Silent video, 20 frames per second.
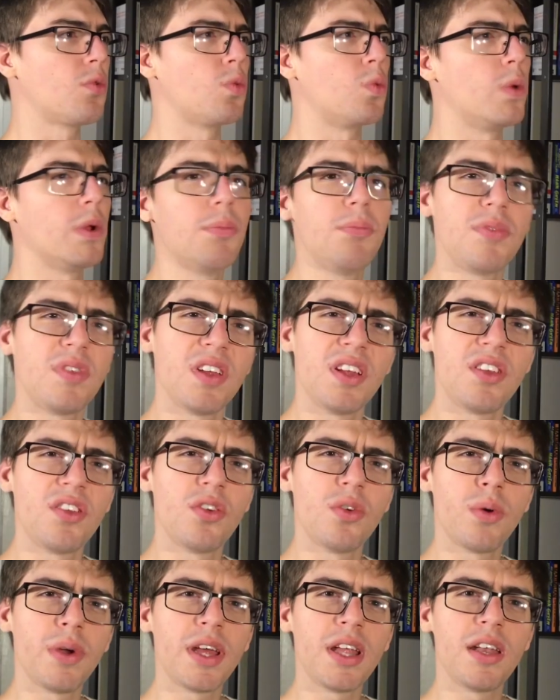a whimsy
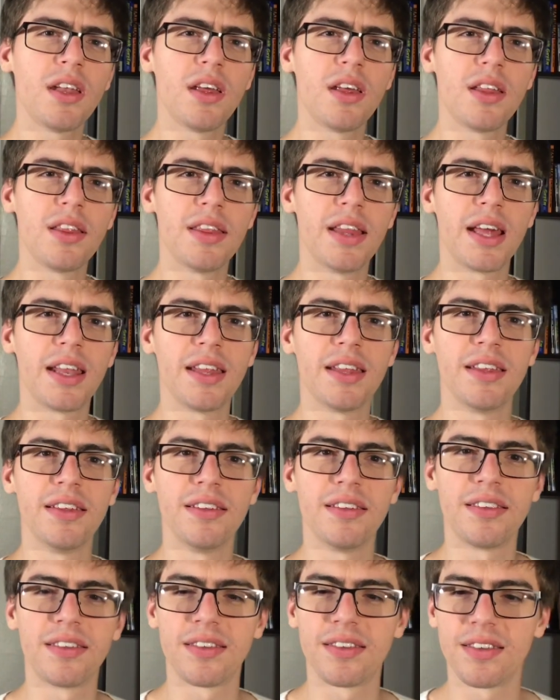to it that
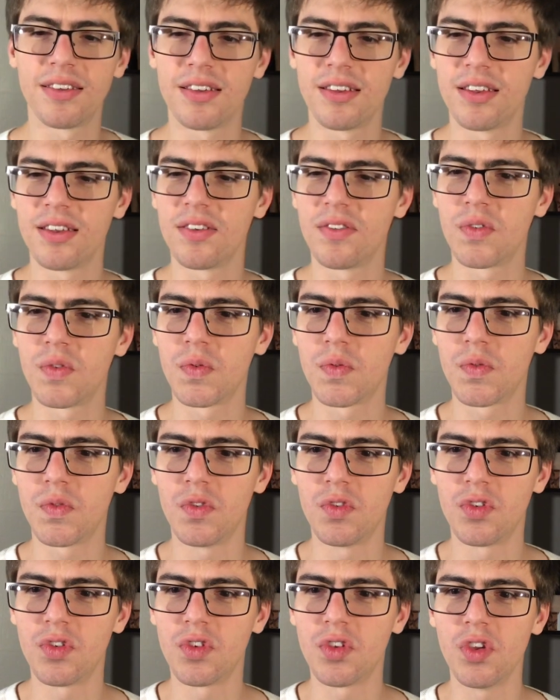is
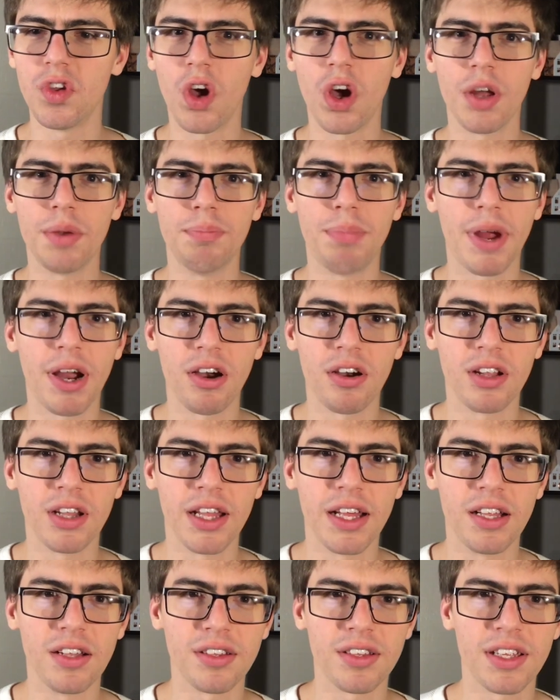just
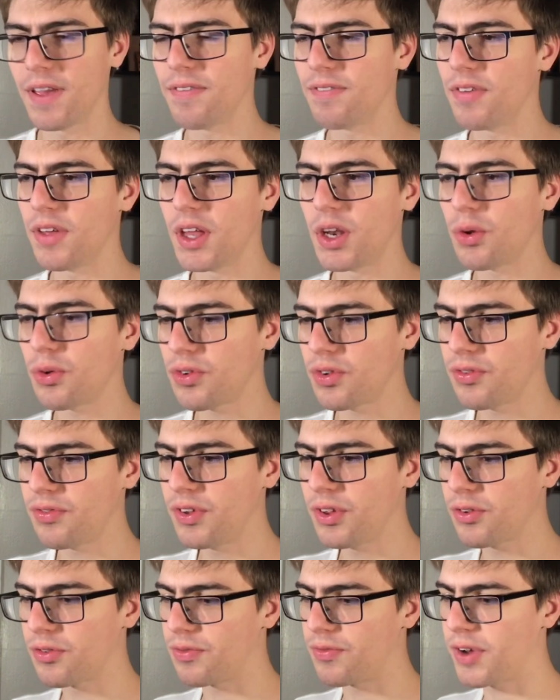unparalleled. It also
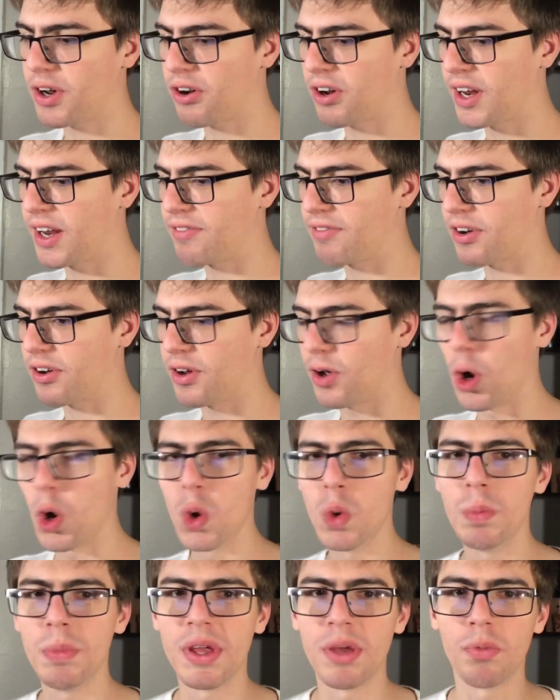feels very, very
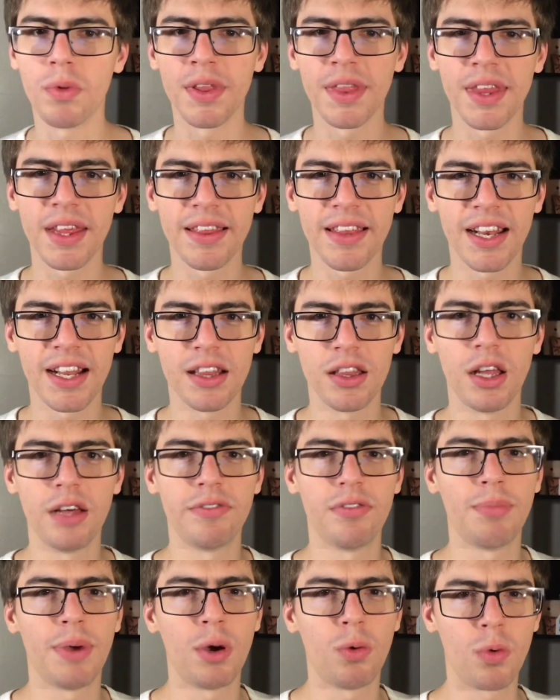homey. One thing that I
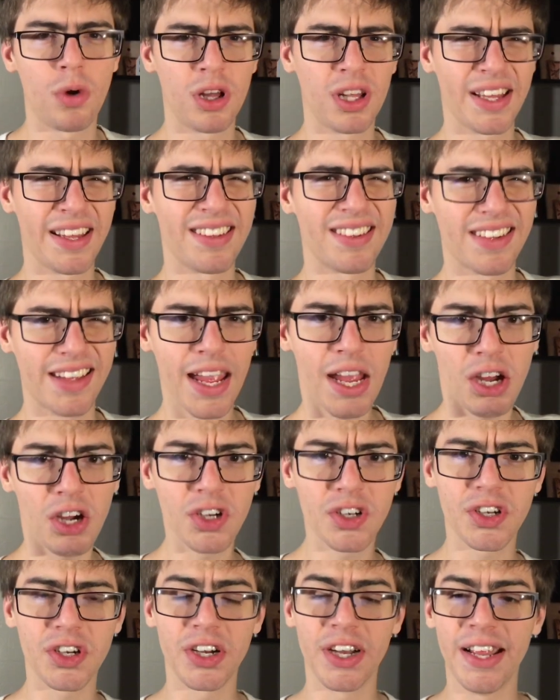love about WALL-E as a
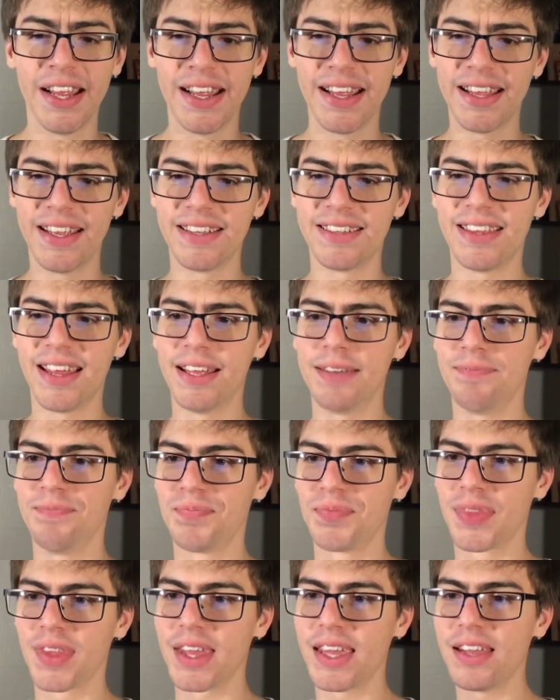character is that
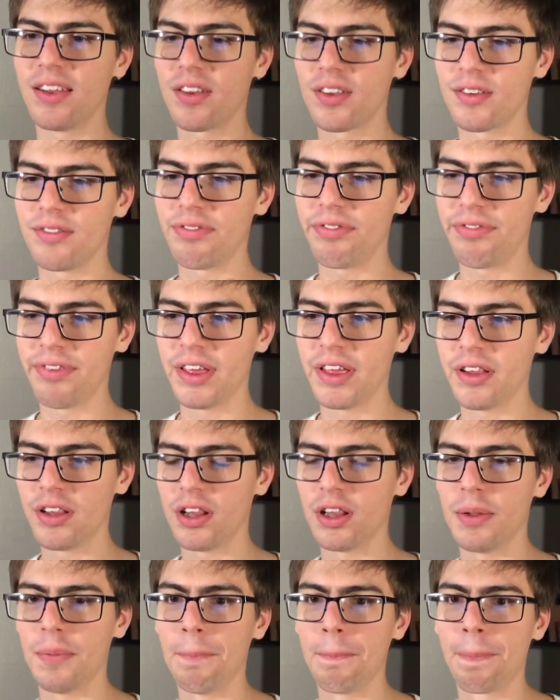he doesn't
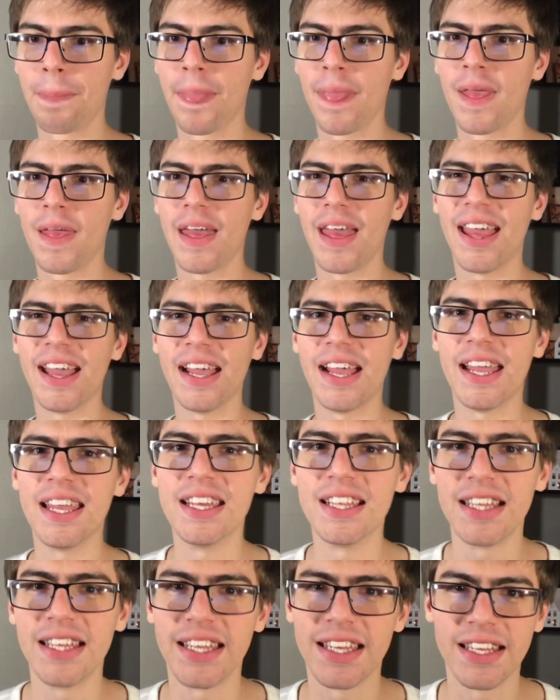feel
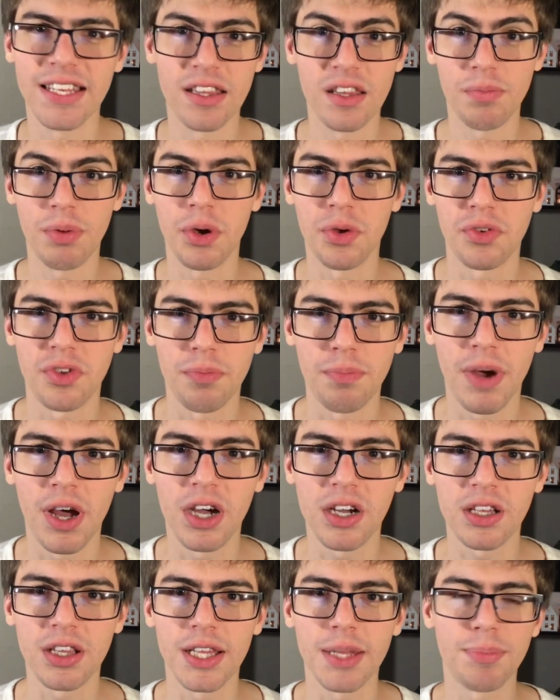alien in the
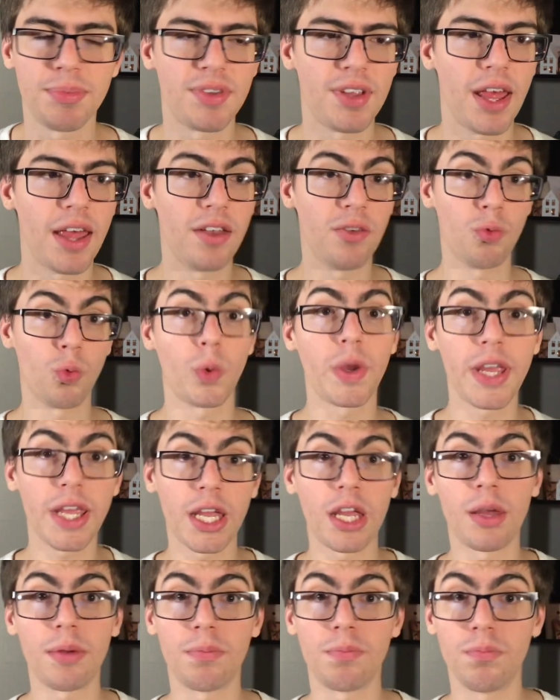post-apocalypse, and
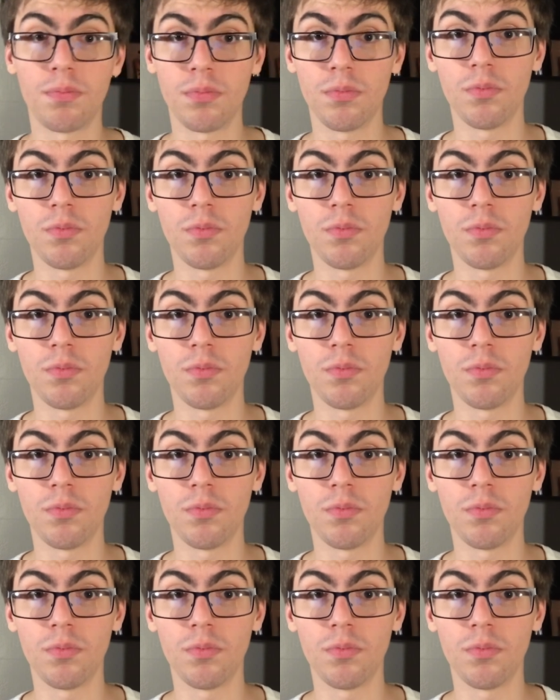we,